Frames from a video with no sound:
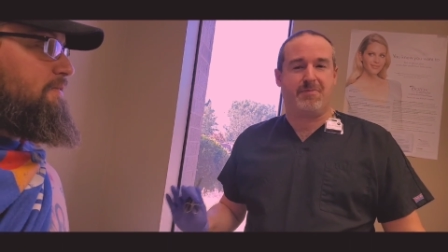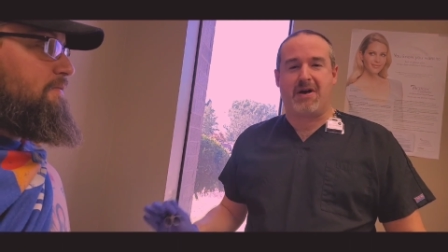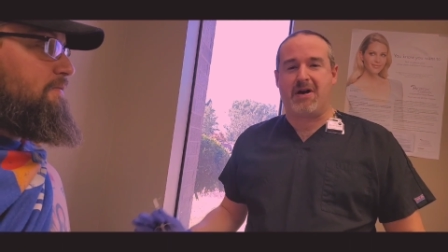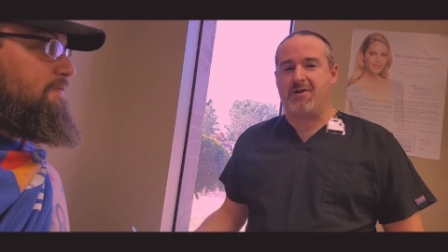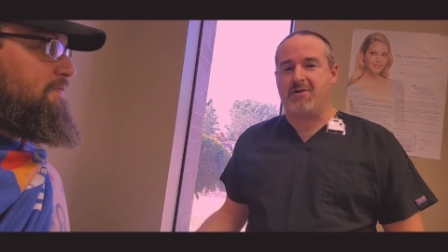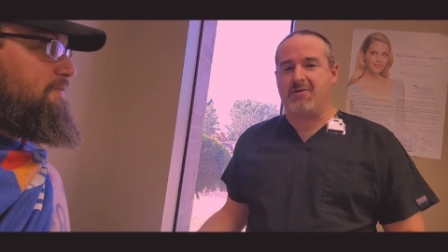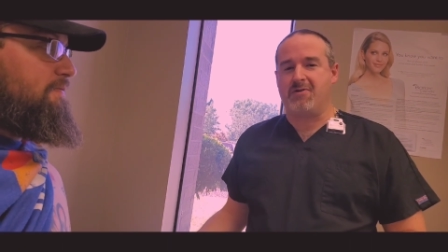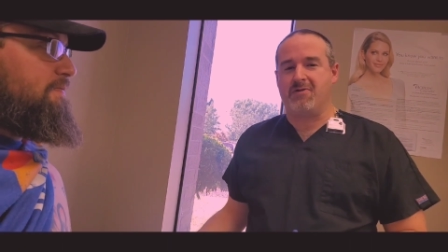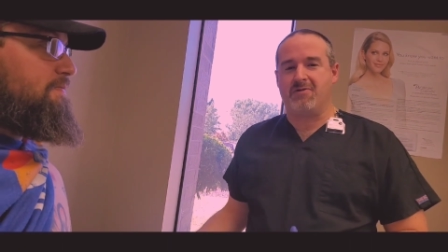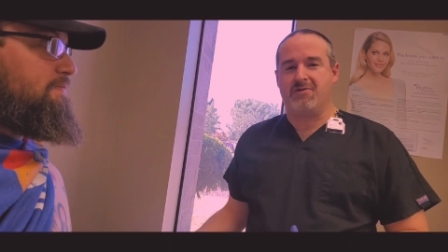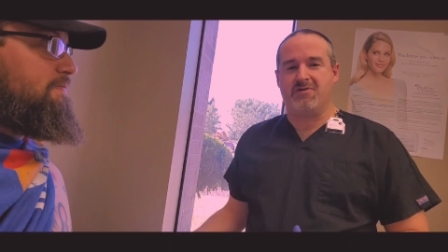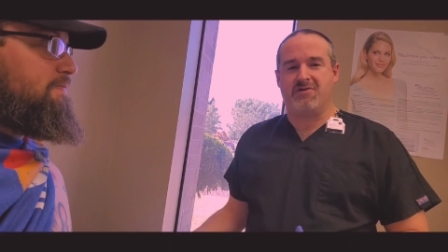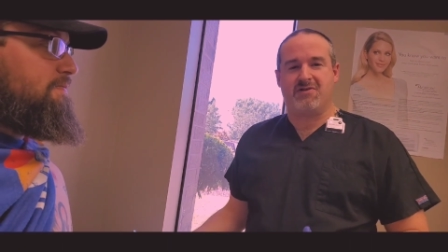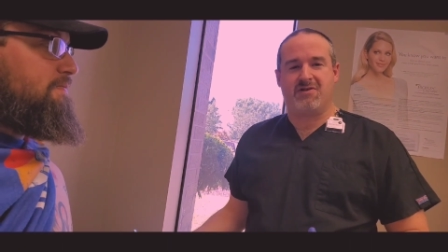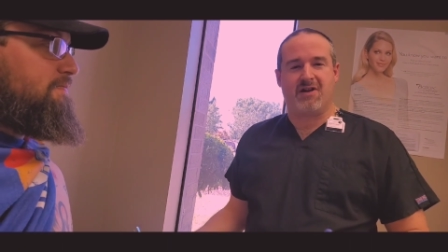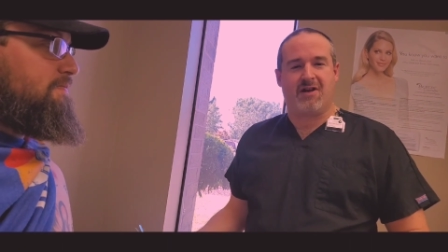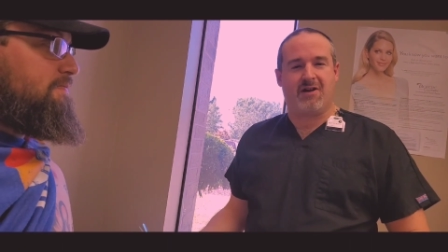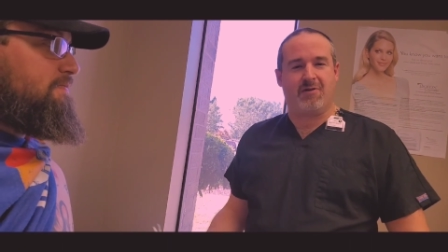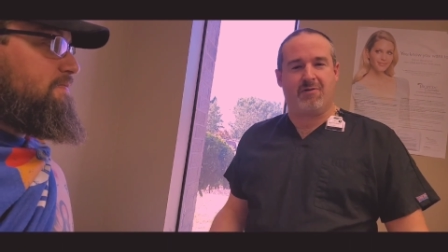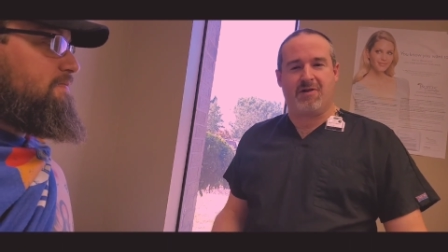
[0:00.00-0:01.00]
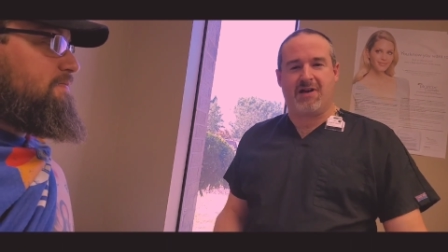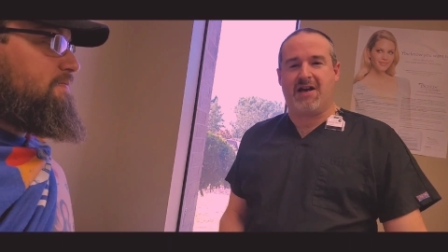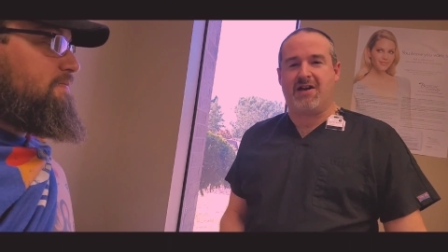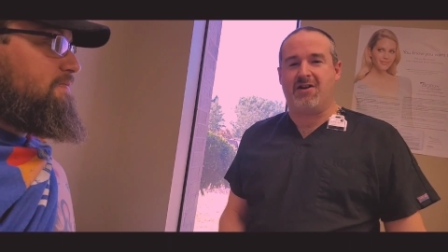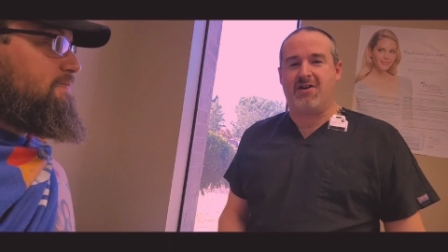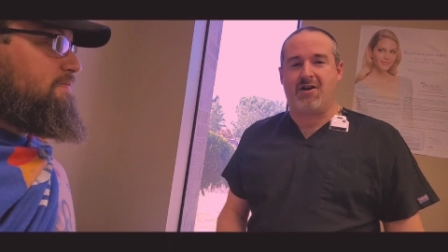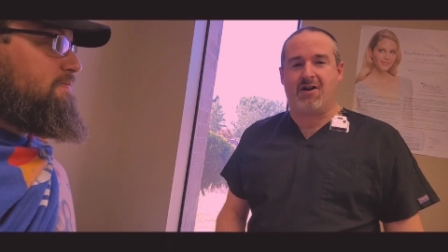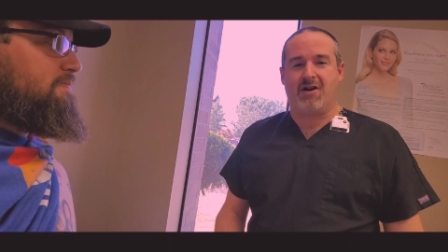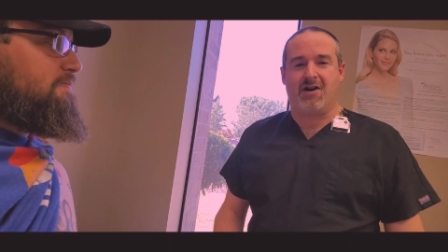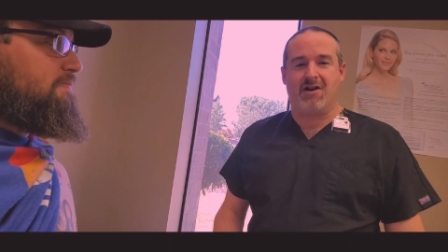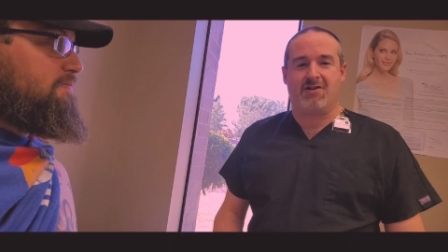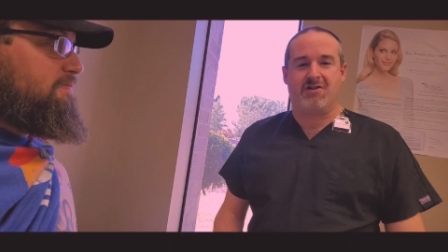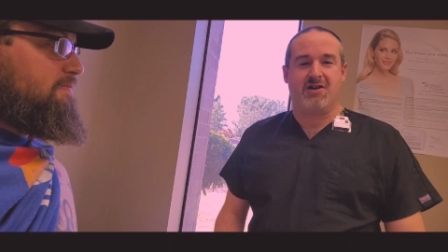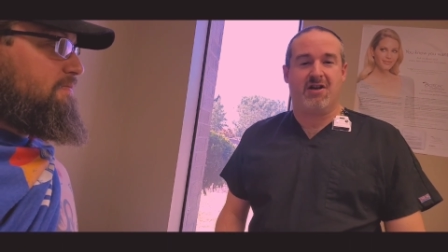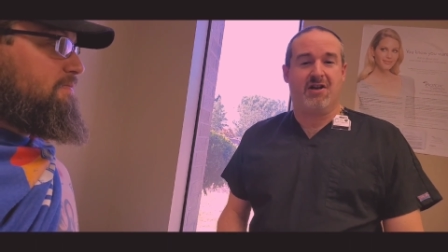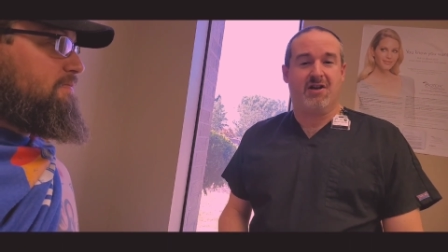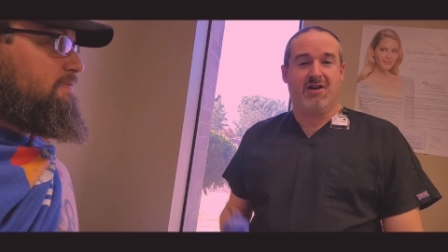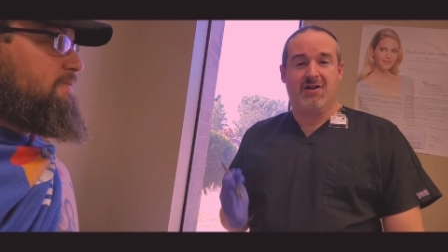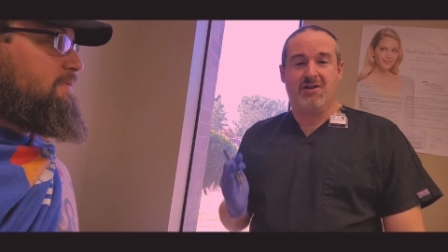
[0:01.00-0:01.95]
bones, the whole nine yards.